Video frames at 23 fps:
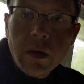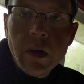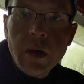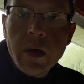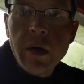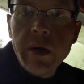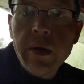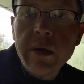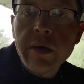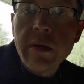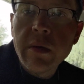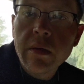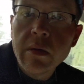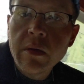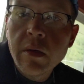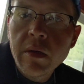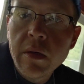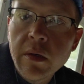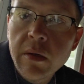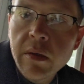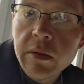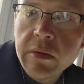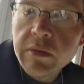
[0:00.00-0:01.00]
Hi,
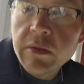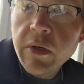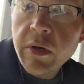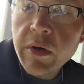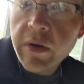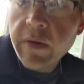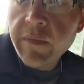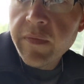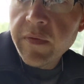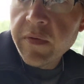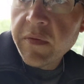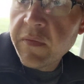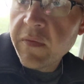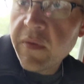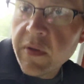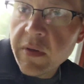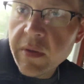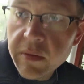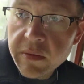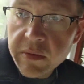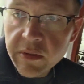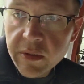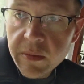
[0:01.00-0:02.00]
sorry if this
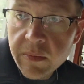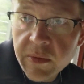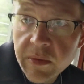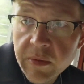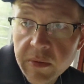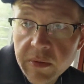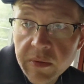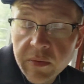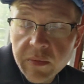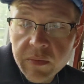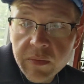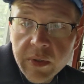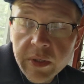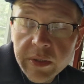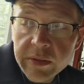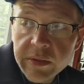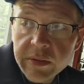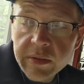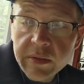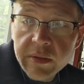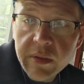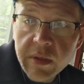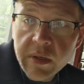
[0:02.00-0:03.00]
video seems a little
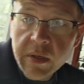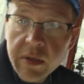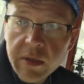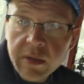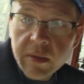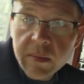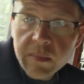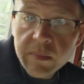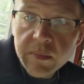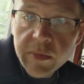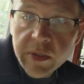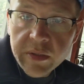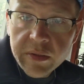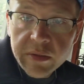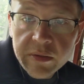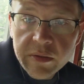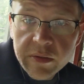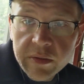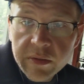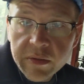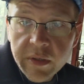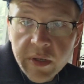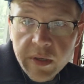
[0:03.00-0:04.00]
rushed. It's
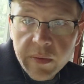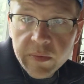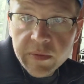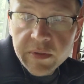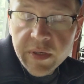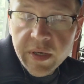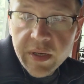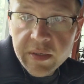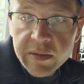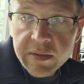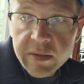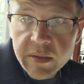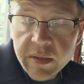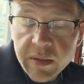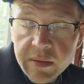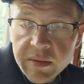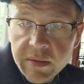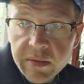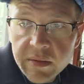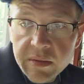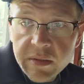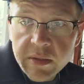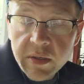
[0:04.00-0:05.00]
just I was asked to
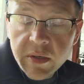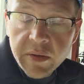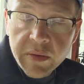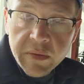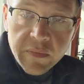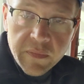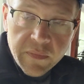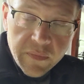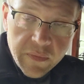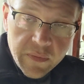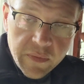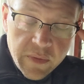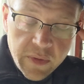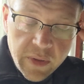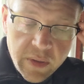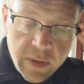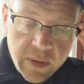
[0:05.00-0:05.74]
get this done for